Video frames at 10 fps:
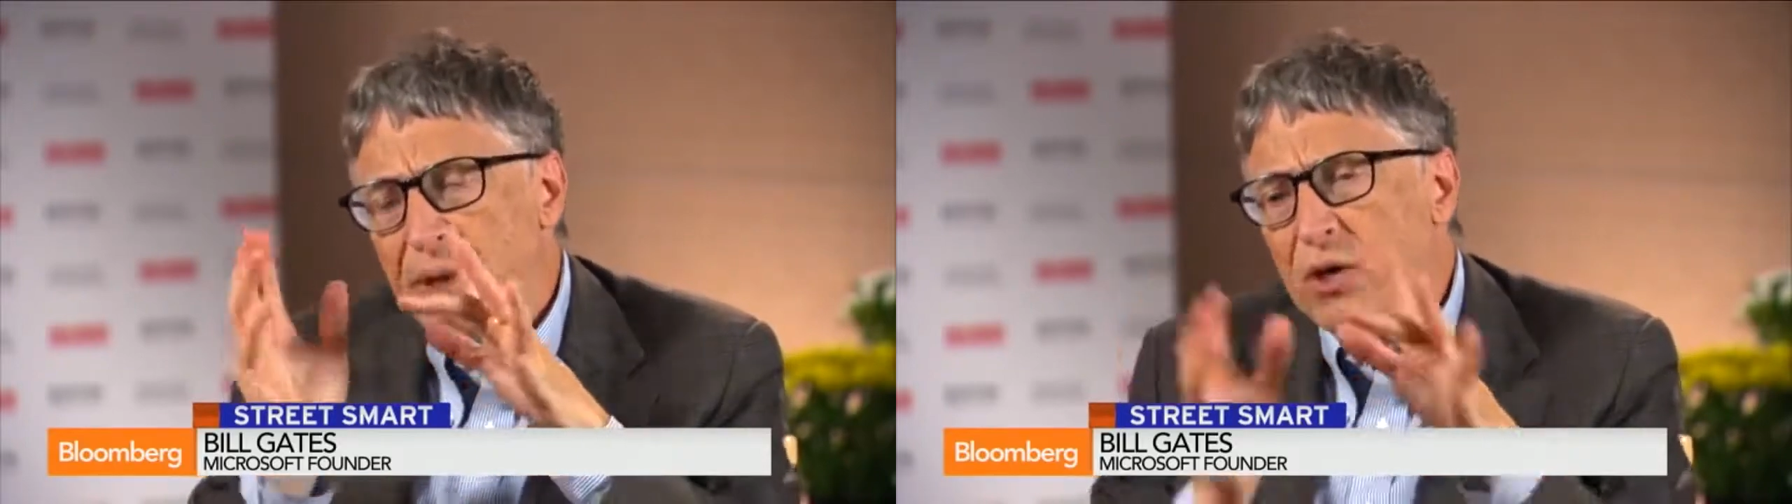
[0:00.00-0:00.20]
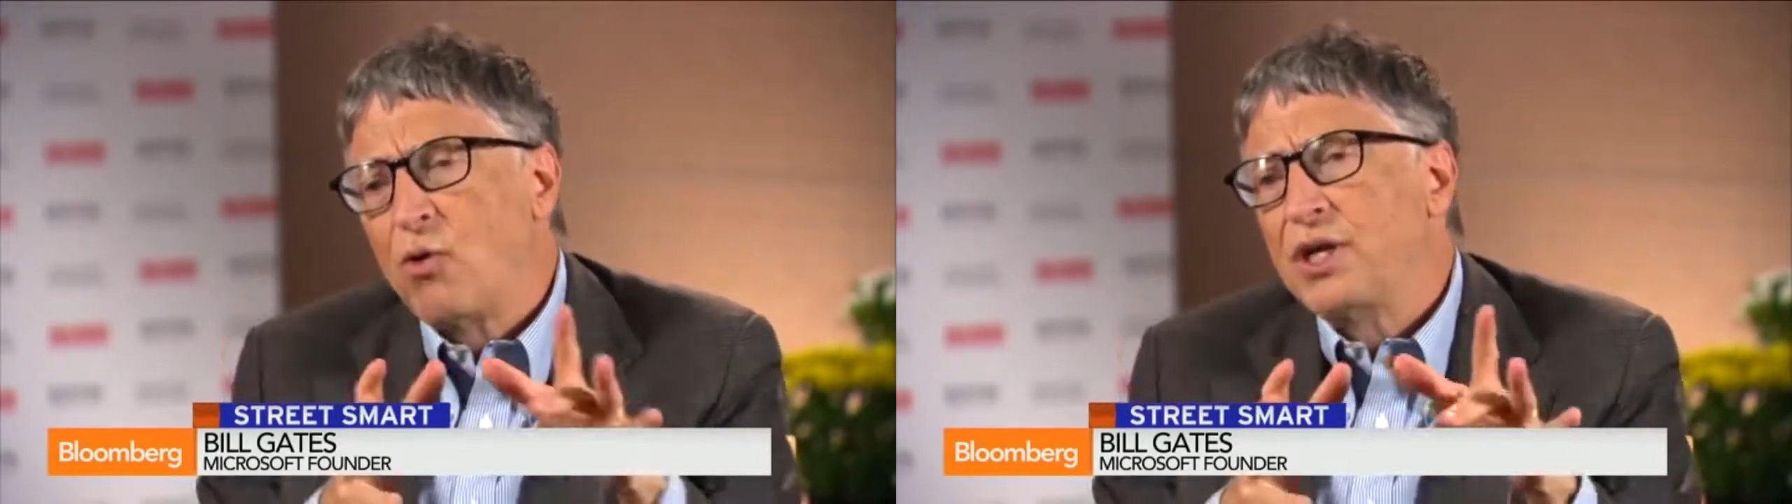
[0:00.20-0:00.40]

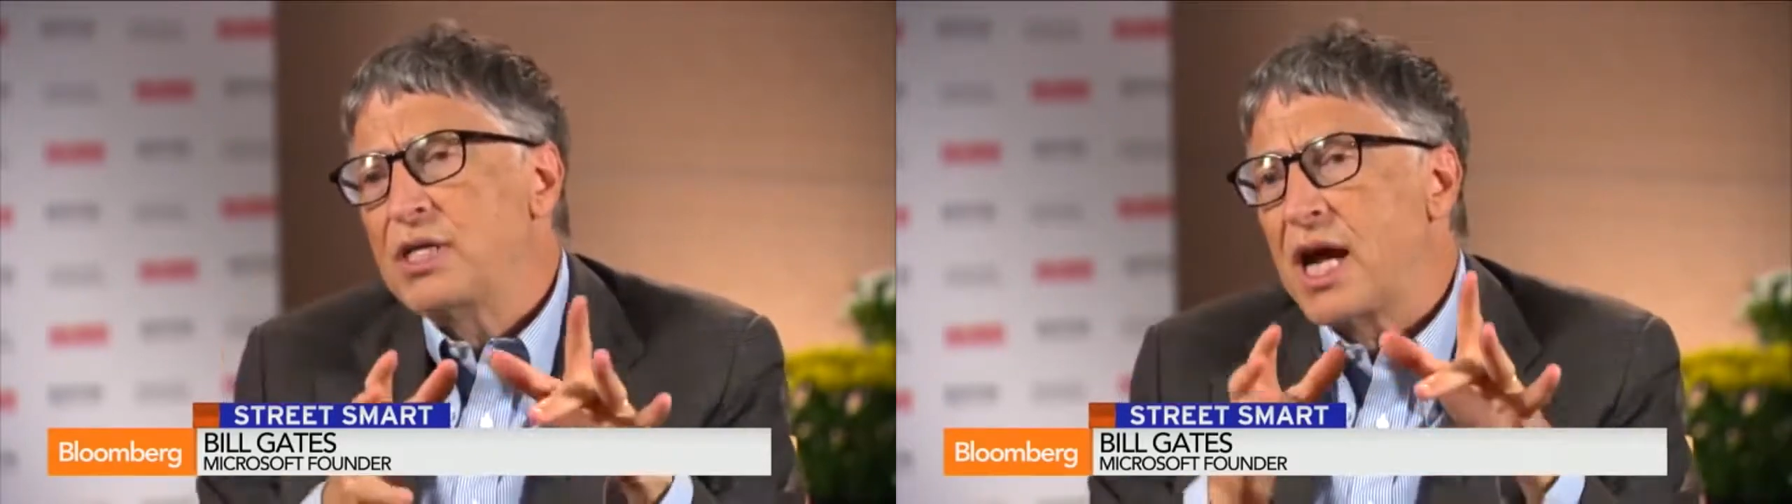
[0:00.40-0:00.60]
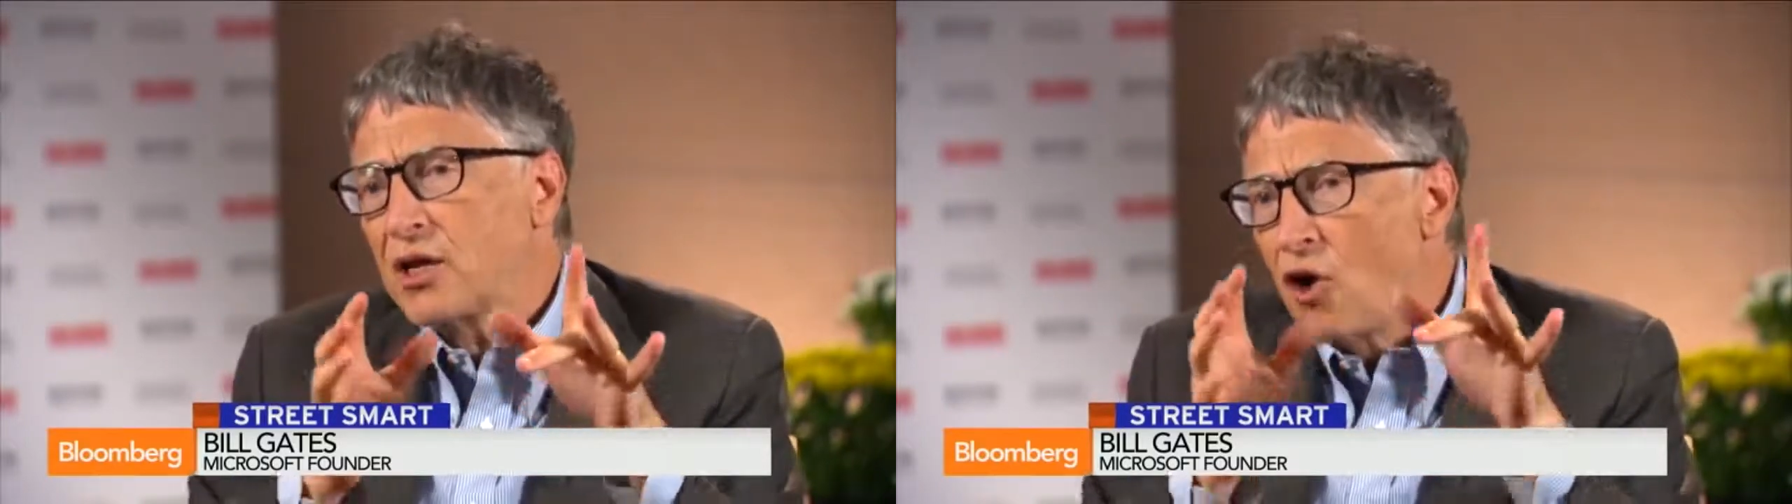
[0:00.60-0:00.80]

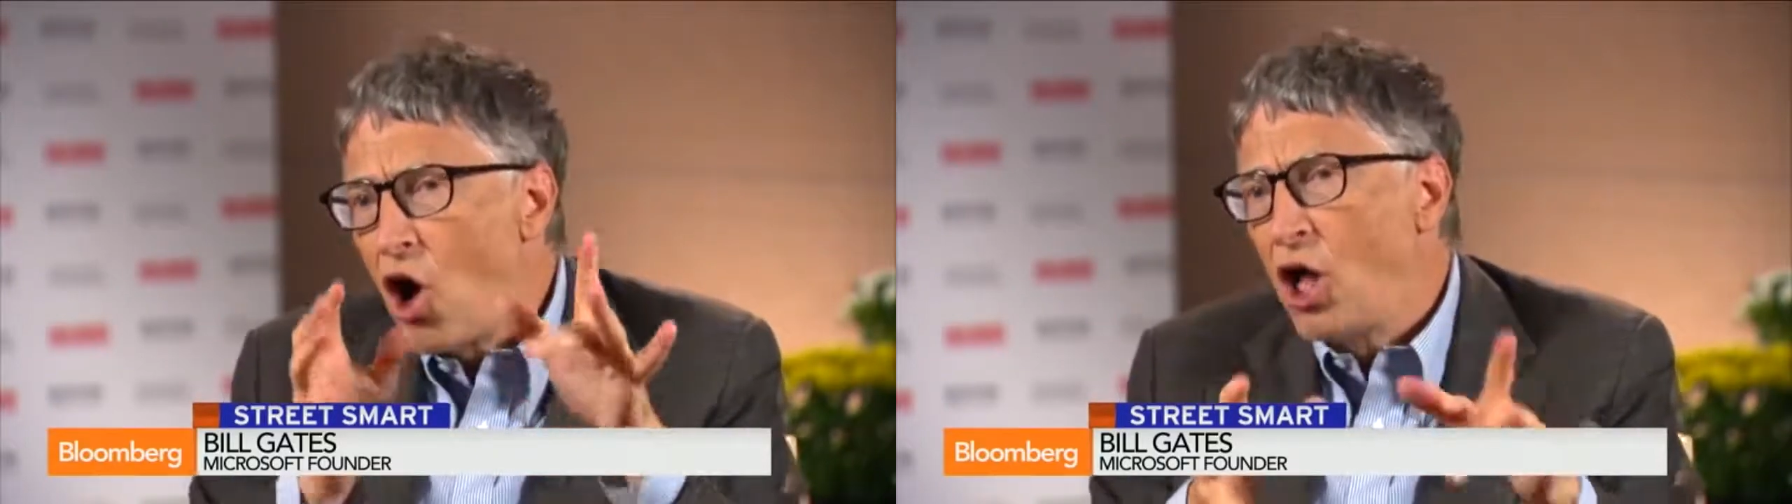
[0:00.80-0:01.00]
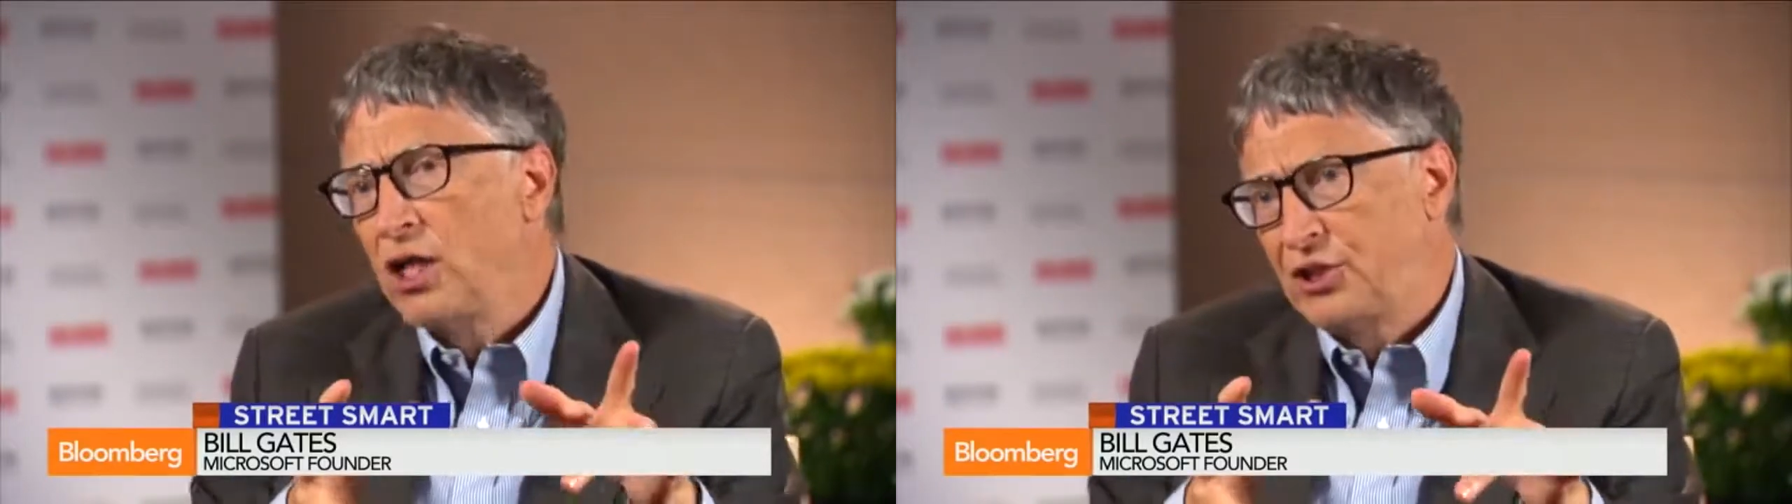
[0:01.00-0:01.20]
Bitcoin
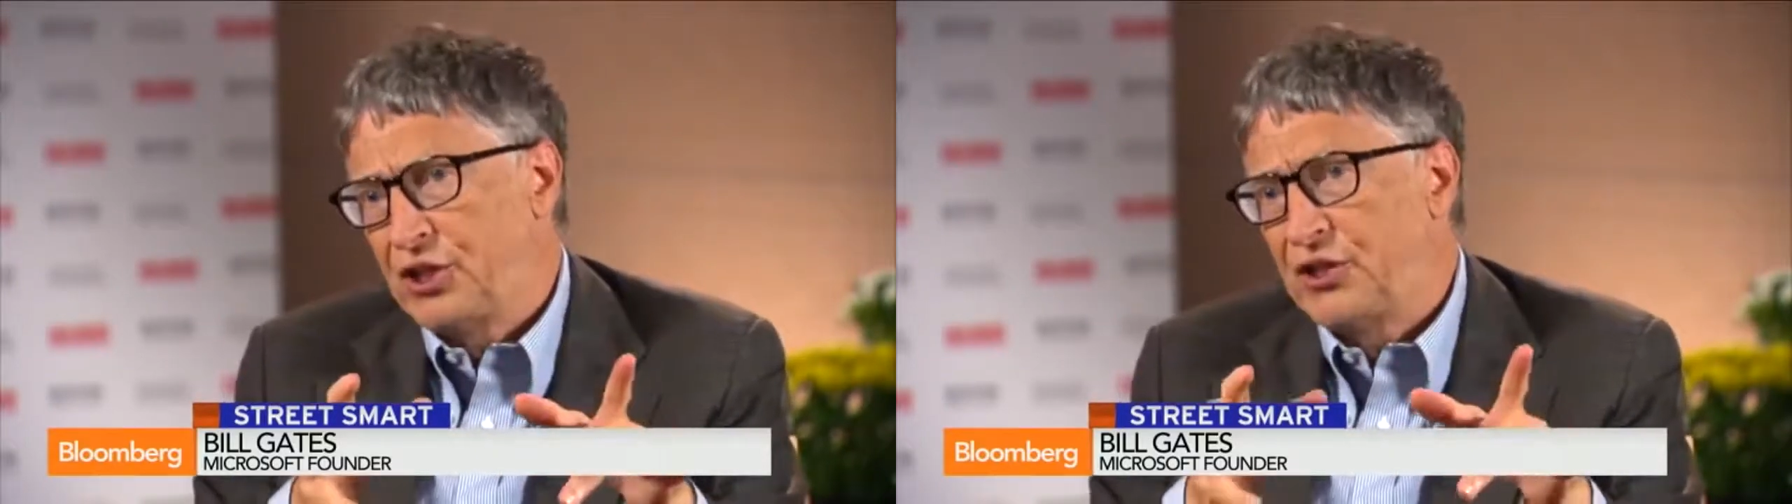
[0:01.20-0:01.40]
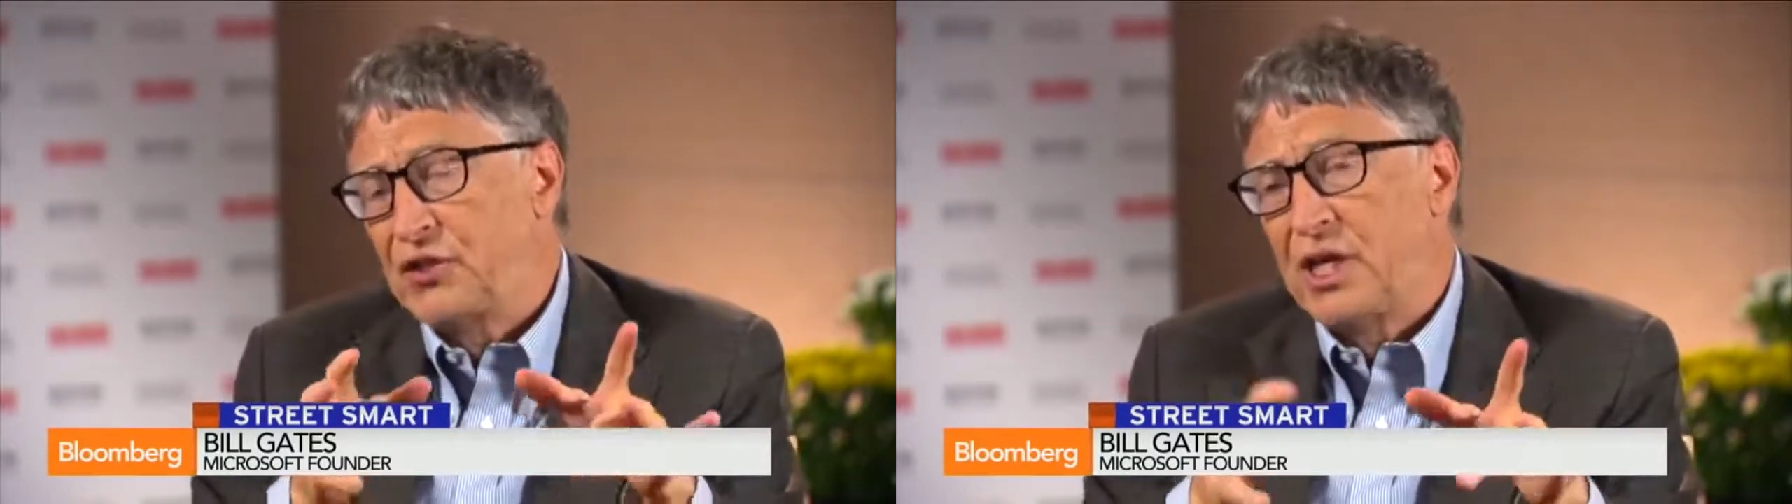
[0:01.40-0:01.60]

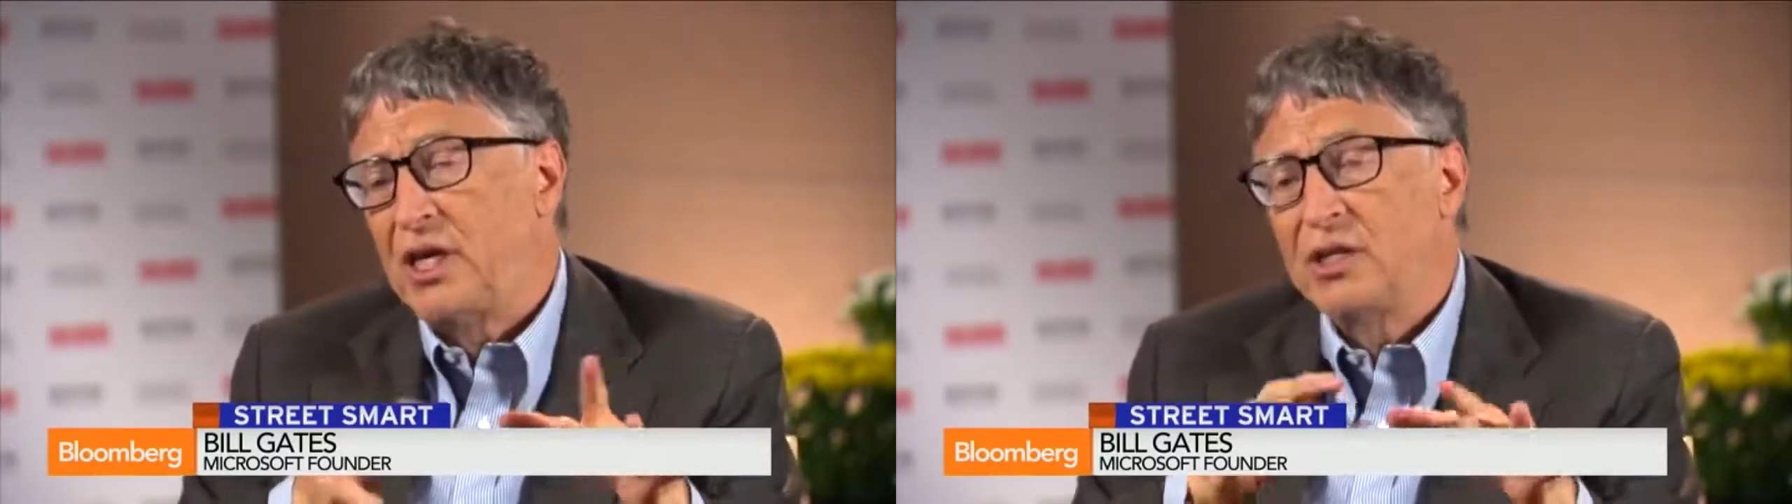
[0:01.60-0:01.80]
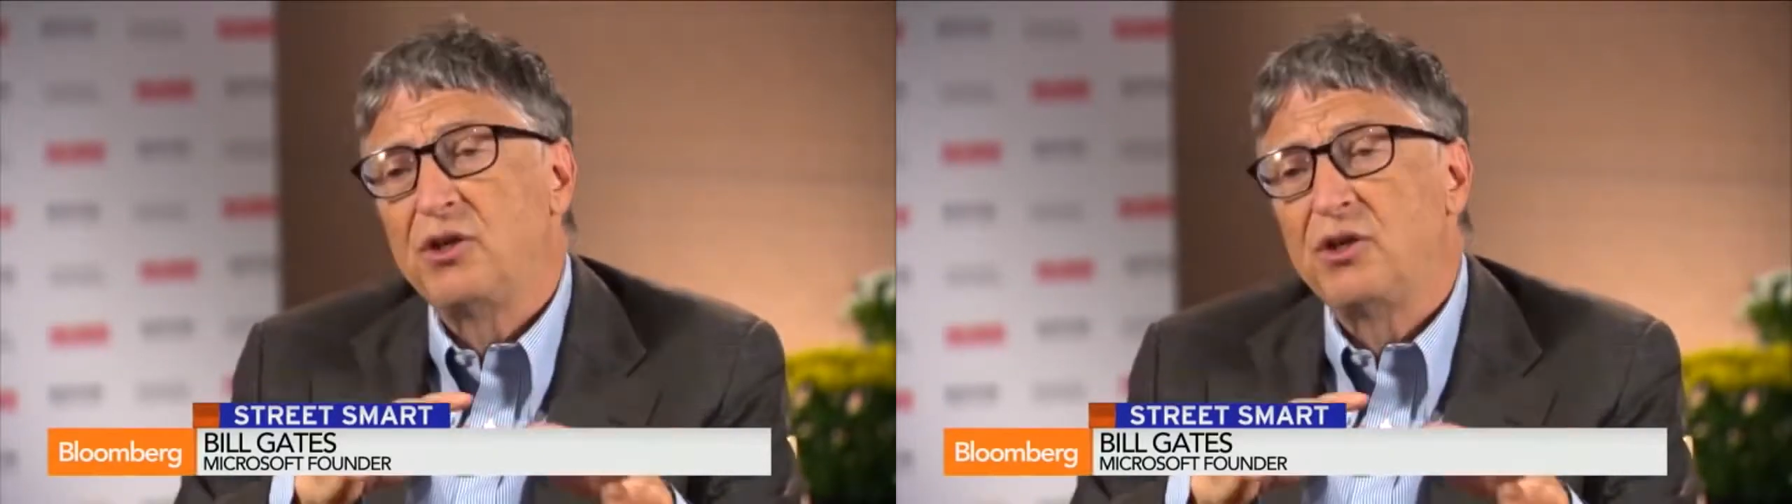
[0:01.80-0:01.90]
technology is key,